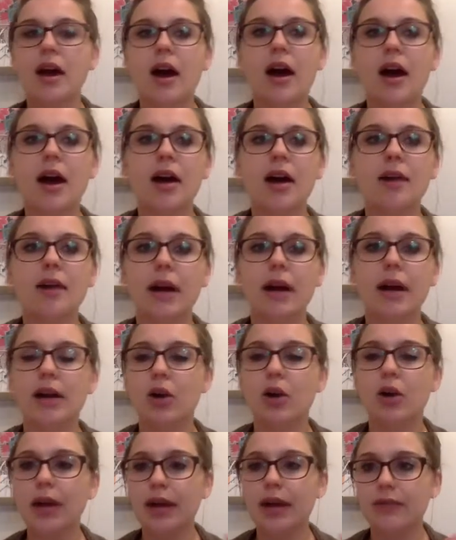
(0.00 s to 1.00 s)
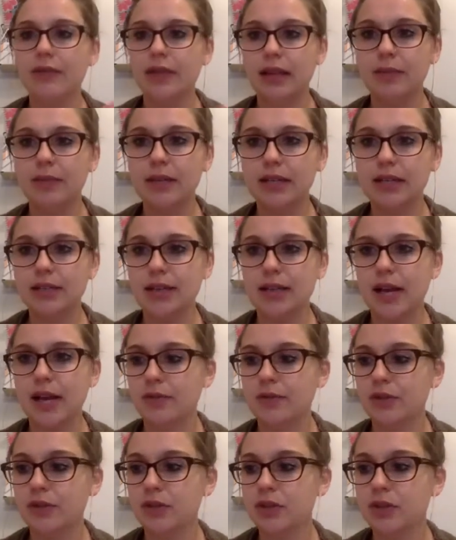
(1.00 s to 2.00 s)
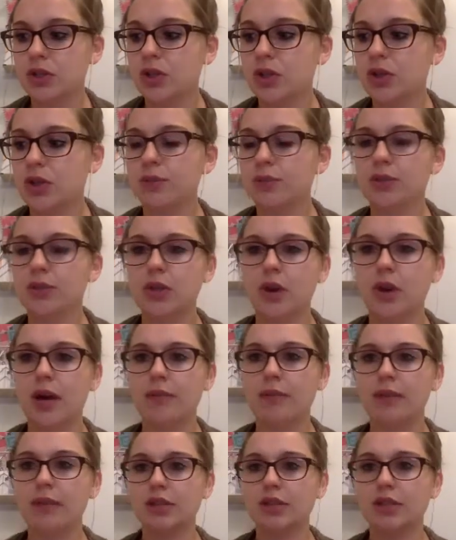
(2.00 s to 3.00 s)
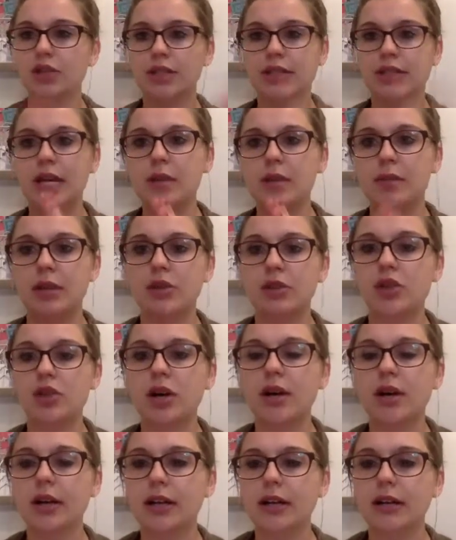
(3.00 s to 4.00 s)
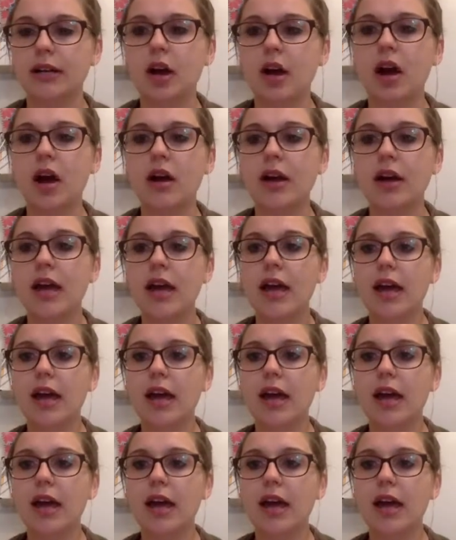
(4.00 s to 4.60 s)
I know we have limited time for this Zoom, so I'm going to just keep on trucking along.